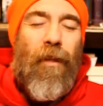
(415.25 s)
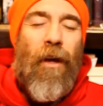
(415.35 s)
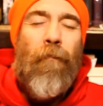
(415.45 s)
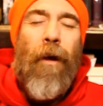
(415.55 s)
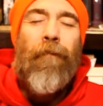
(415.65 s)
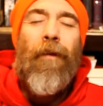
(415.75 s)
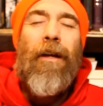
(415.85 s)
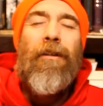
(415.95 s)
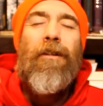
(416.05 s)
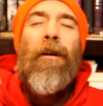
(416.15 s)
My
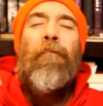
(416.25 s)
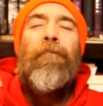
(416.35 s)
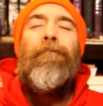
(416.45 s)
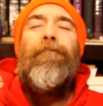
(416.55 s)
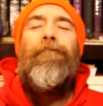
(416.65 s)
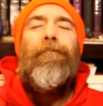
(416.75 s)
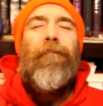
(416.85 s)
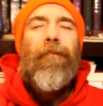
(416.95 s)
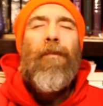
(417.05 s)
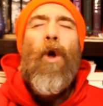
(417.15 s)
friends,
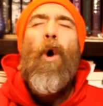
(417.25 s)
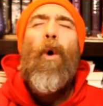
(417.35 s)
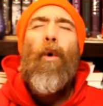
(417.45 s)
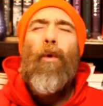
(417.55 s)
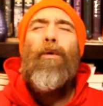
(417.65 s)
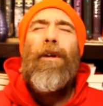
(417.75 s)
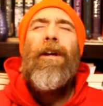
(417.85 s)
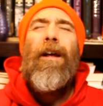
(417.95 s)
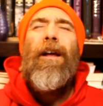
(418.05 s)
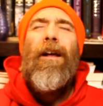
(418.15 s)
hold
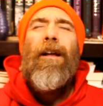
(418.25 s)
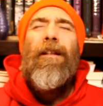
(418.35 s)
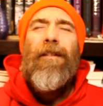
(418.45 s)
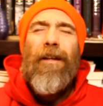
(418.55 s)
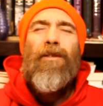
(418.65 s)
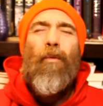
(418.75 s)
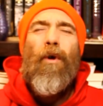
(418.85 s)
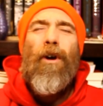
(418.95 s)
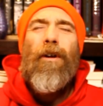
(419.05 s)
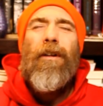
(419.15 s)
this
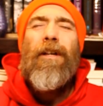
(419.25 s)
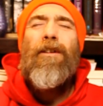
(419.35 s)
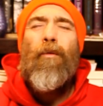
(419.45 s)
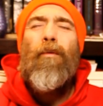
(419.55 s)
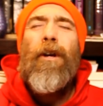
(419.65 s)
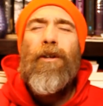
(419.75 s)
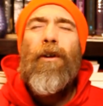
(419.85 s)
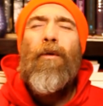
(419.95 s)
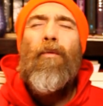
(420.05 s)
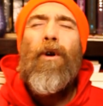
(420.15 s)
word, this
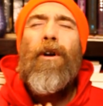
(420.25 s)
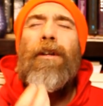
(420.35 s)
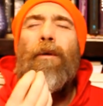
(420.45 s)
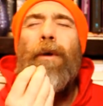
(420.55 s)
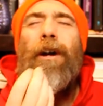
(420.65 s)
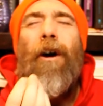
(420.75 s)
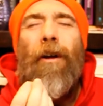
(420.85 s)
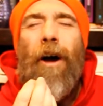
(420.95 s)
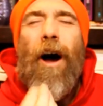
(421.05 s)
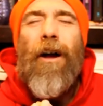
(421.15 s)
original word that we call
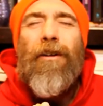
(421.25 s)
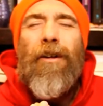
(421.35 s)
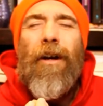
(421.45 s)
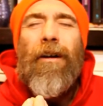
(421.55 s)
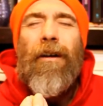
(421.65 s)
Asha,